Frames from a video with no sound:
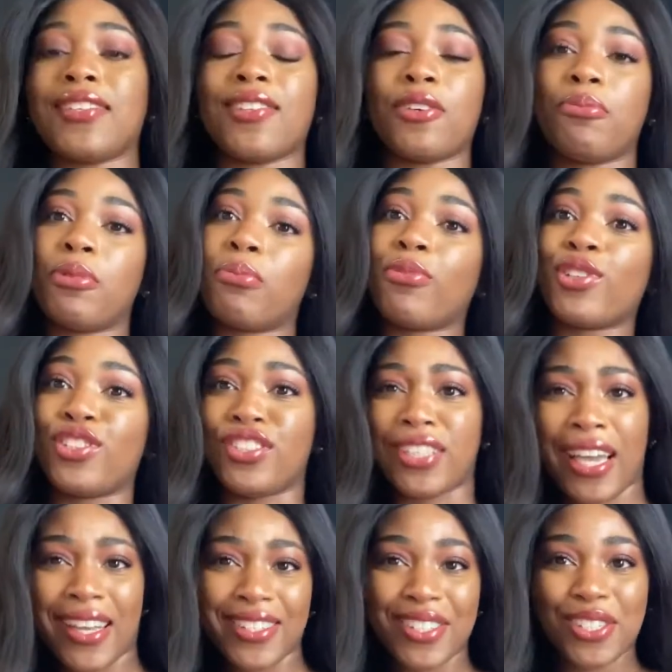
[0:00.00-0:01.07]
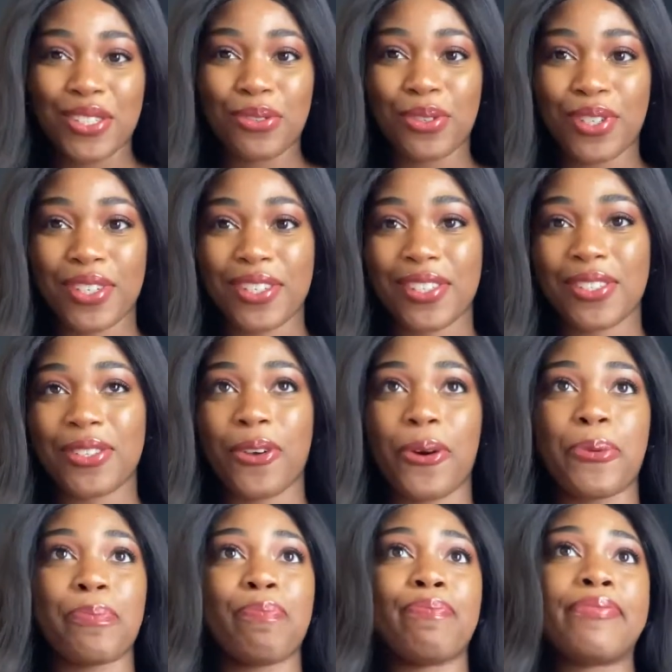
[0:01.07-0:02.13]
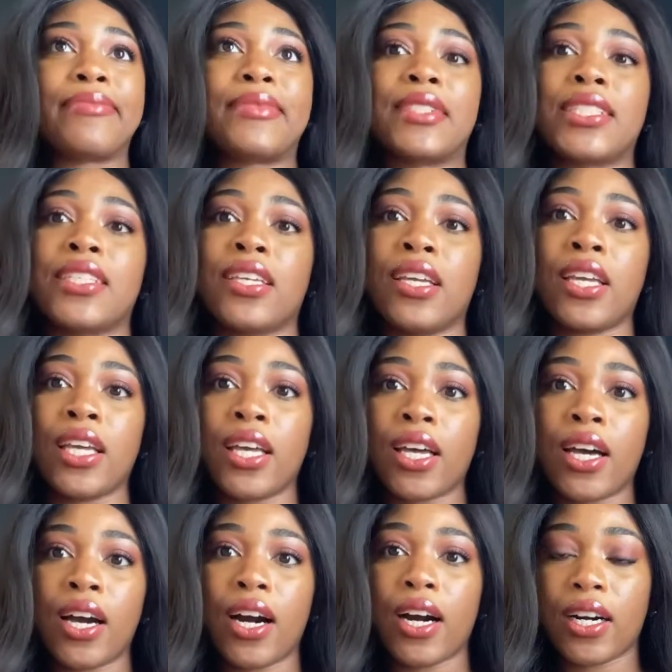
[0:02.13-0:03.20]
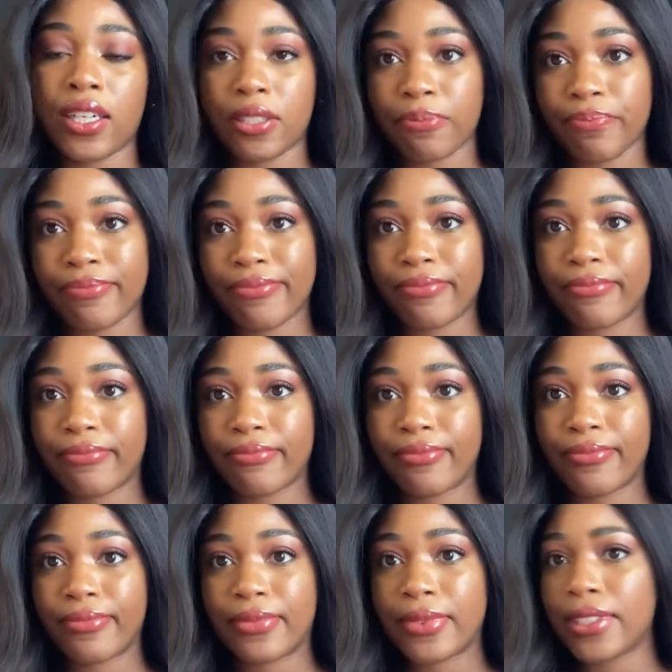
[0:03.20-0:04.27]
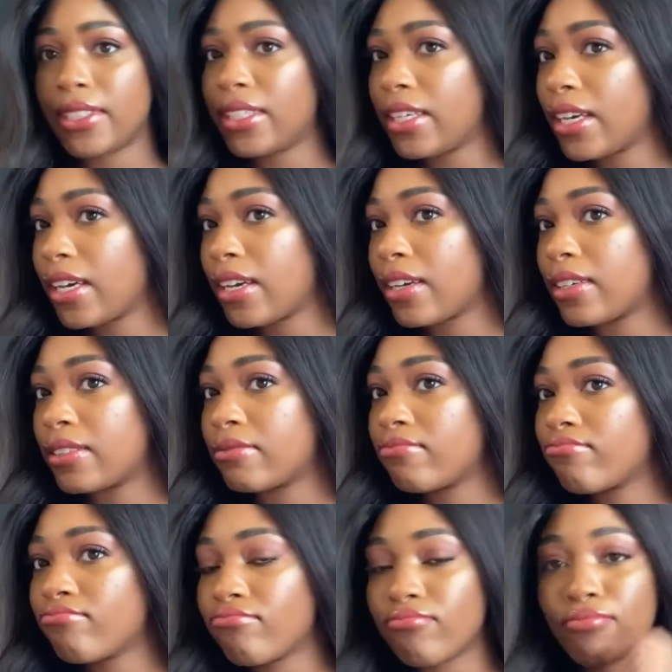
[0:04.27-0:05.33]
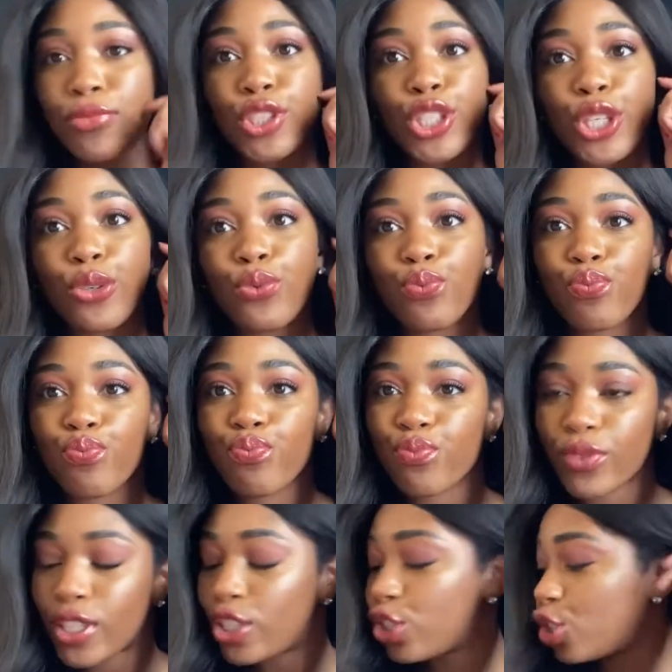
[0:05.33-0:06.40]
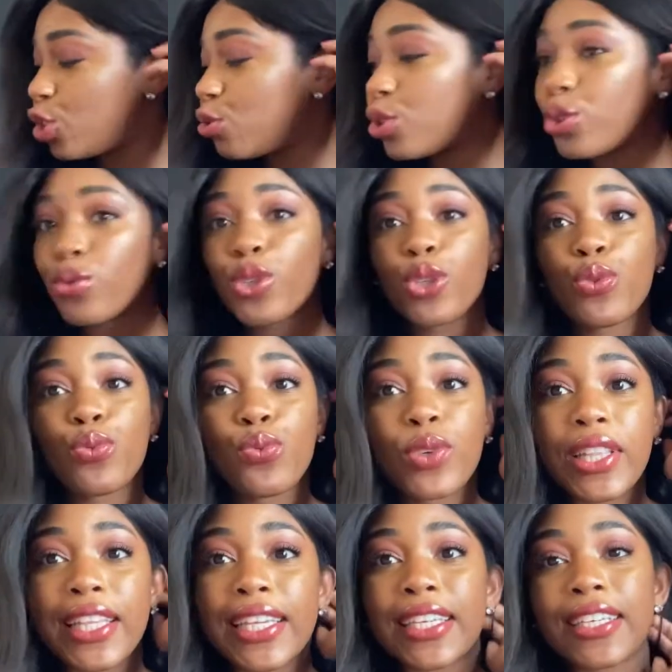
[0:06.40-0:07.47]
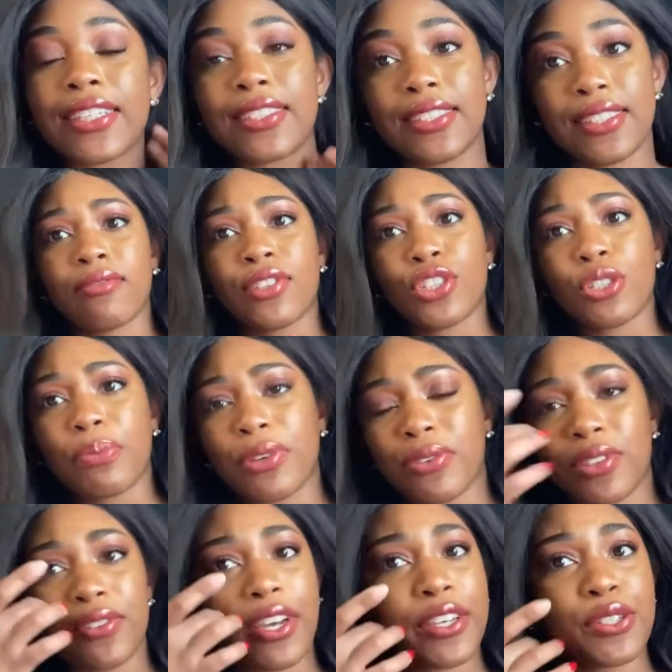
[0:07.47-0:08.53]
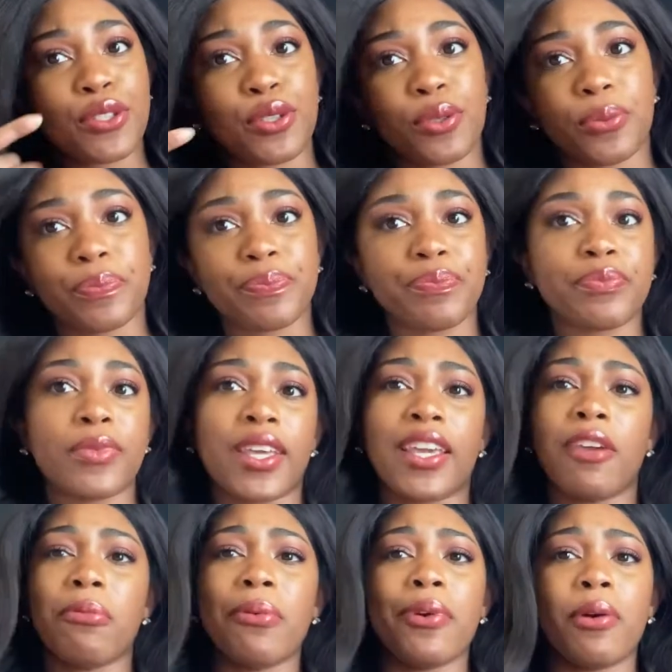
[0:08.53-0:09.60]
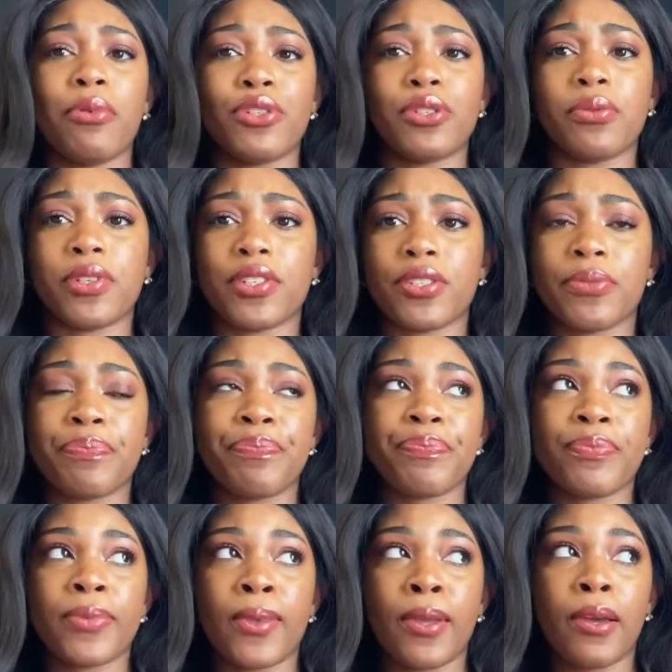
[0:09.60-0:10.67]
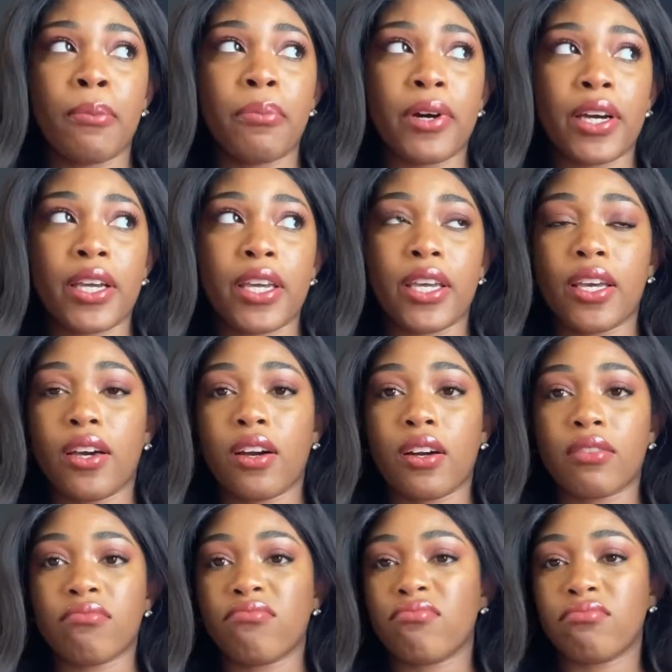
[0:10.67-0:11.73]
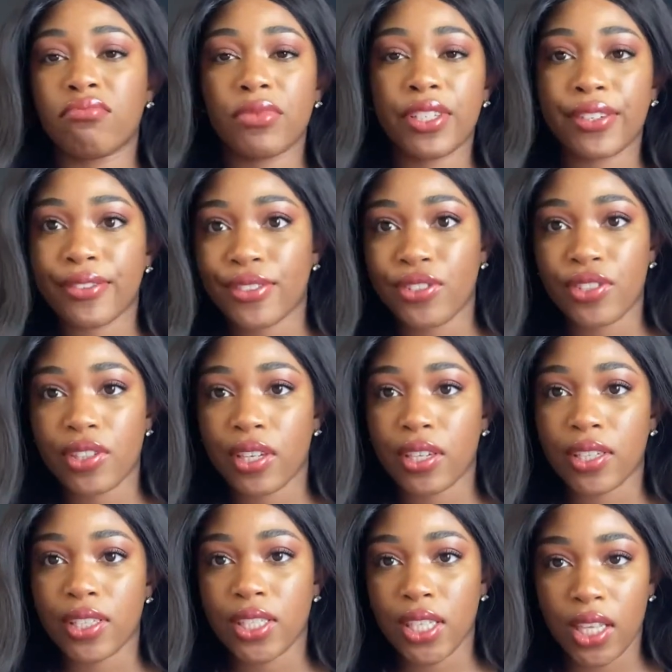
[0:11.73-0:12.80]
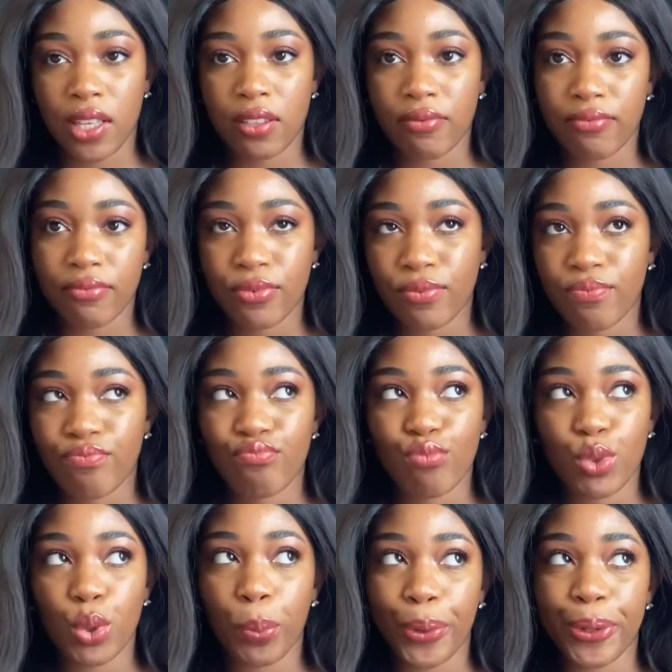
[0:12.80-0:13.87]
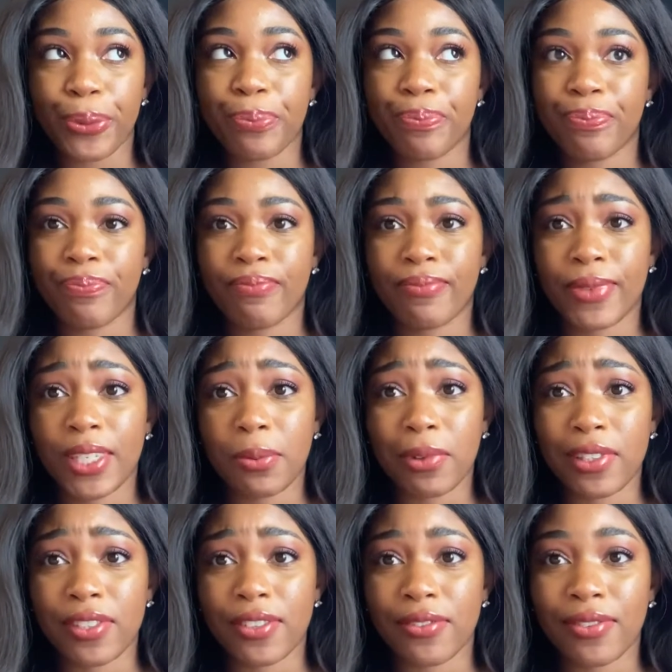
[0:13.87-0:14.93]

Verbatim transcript: a little bit more jazz to it so um, yeah, it's cute. It's cute, cute, cute. We like it. The shipping was fast too. Can't remember how much it was, but um, you know, it's Shein. It's not super expensive.